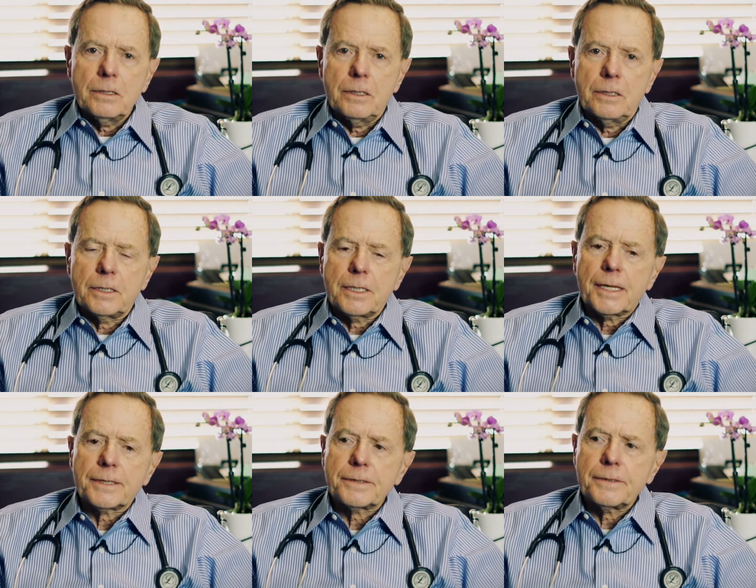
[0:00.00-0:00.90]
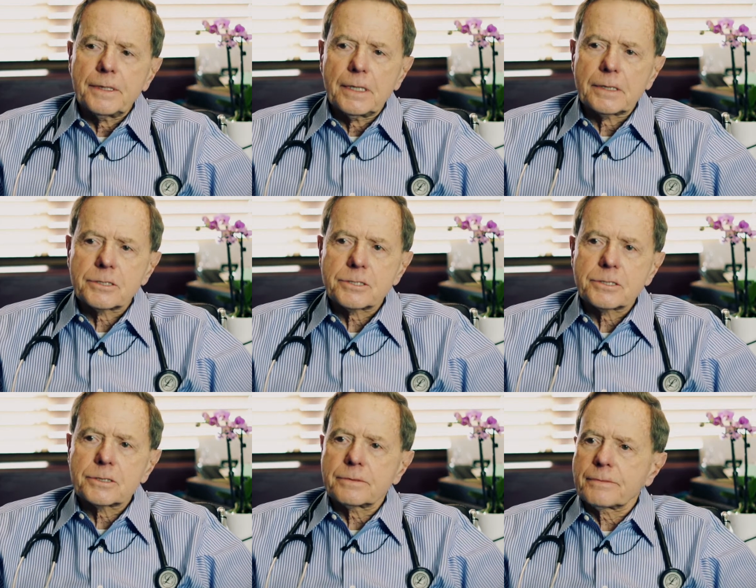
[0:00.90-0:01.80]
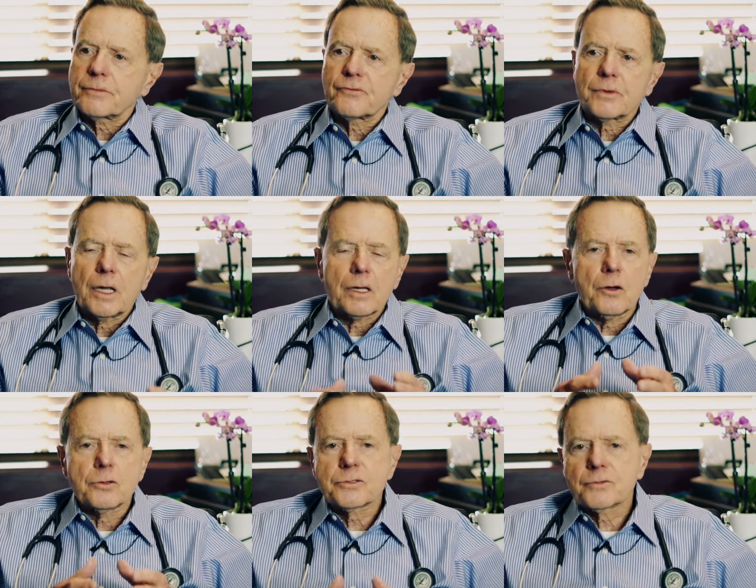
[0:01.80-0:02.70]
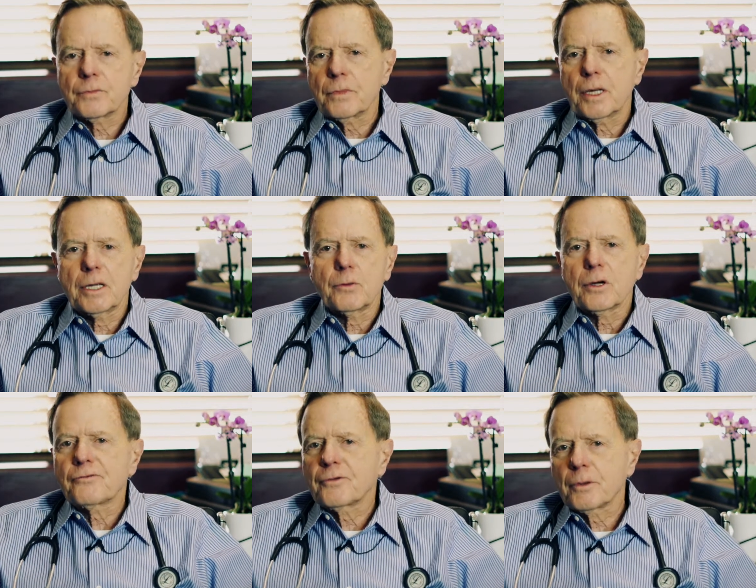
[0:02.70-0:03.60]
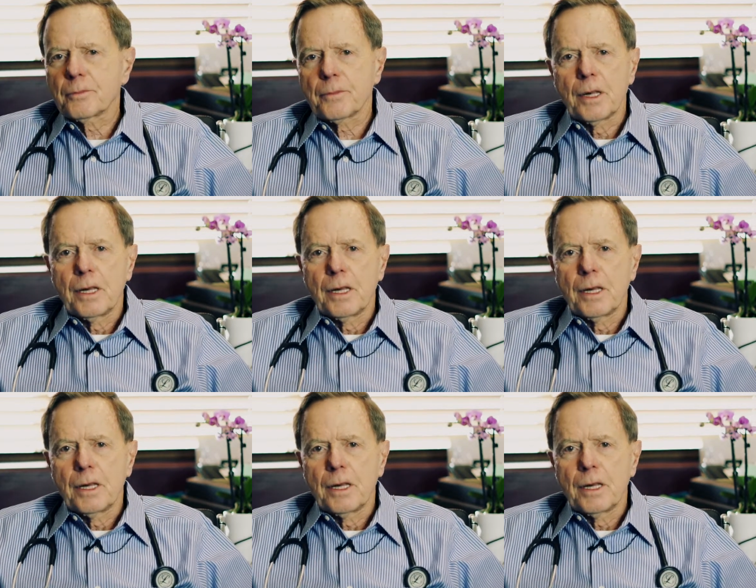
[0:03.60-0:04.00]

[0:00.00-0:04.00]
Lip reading: And it goes anywhere from